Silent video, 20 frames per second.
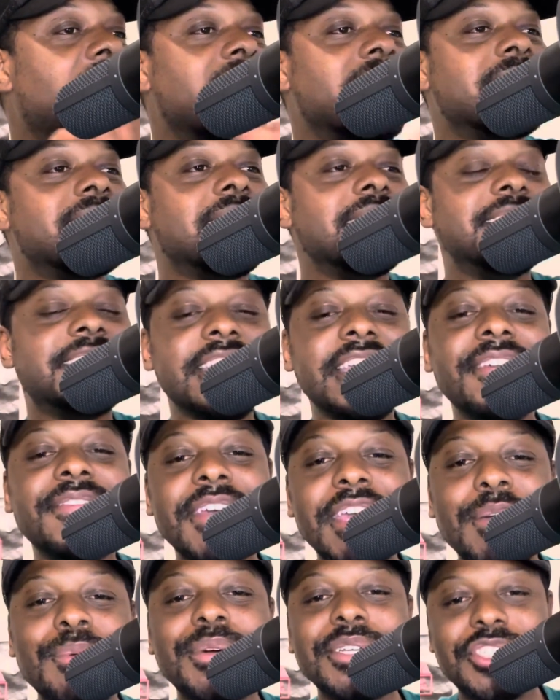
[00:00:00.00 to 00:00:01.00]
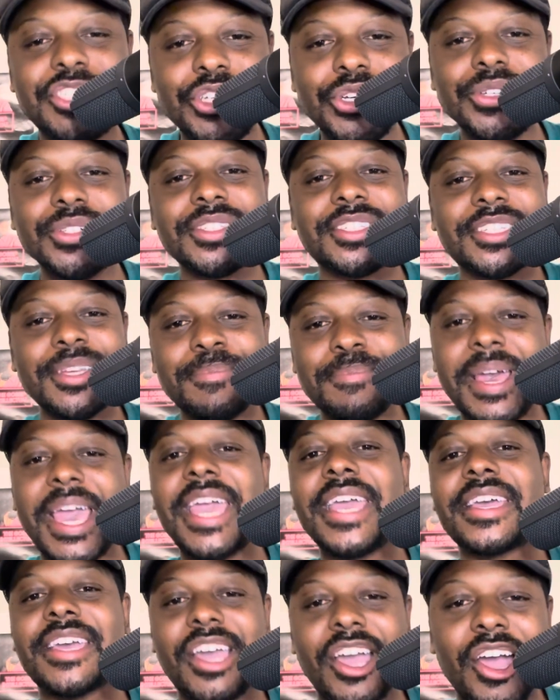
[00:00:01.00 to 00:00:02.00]
The DV was used to
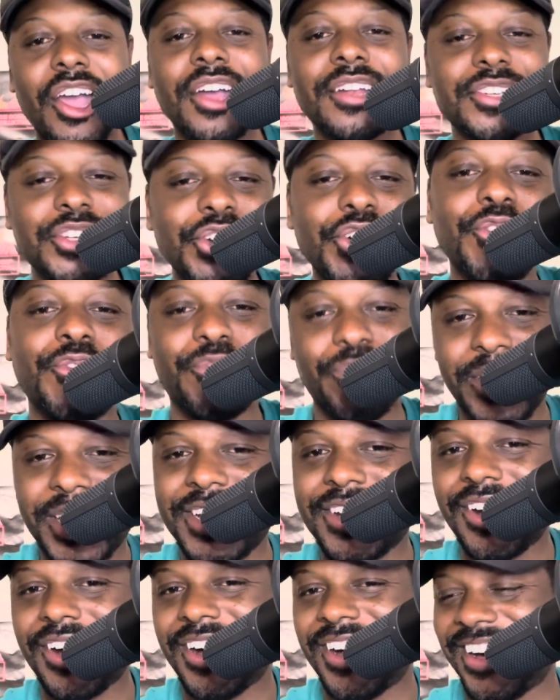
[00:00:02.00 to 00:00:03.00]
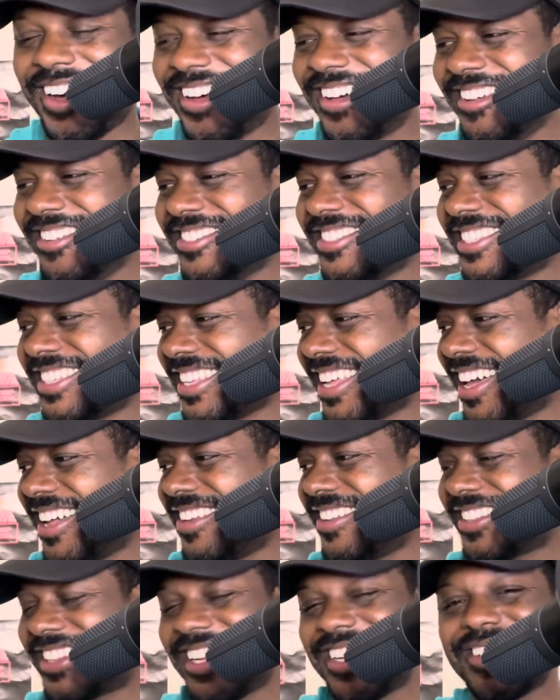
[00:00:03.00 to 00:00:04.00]
make her do freak offs. I
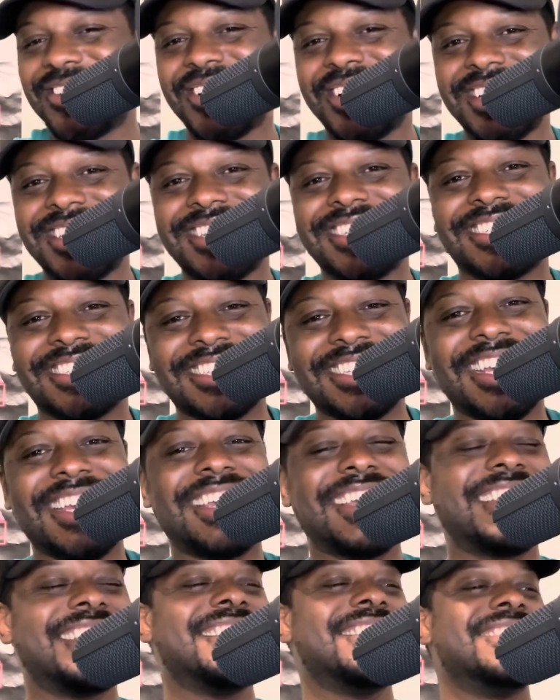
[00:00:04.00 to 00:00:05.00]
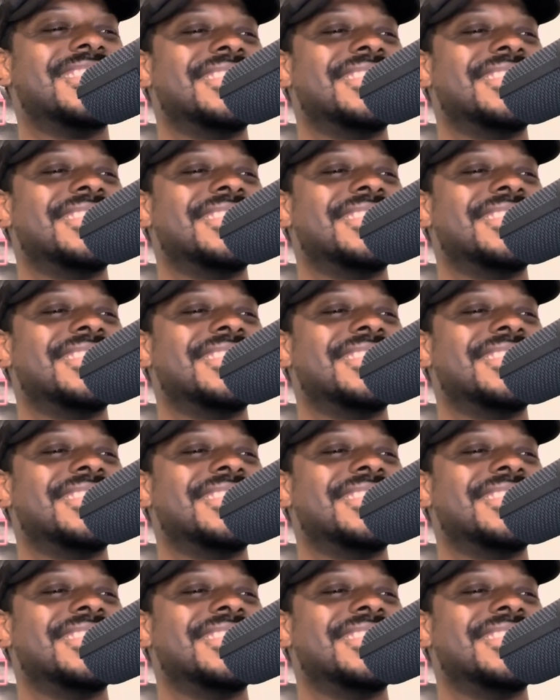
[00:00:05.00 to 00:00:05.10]
don't think you understand.